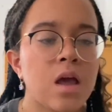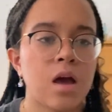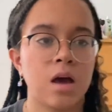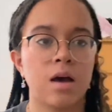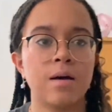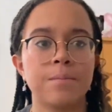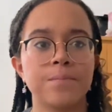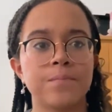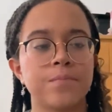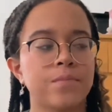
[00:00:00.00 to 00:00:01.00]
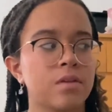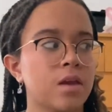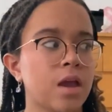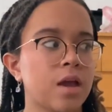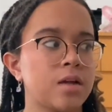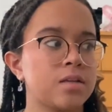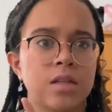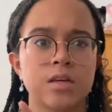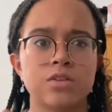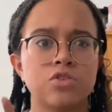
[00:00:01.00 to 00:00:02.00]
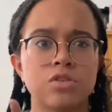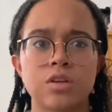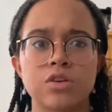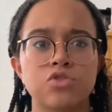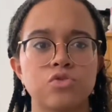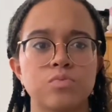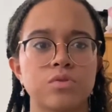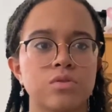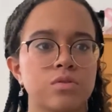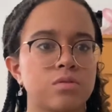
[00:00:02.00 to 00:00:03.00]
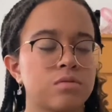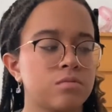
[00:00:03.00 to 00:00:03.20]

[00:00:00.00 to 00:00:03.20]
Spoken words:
And I think it's like a super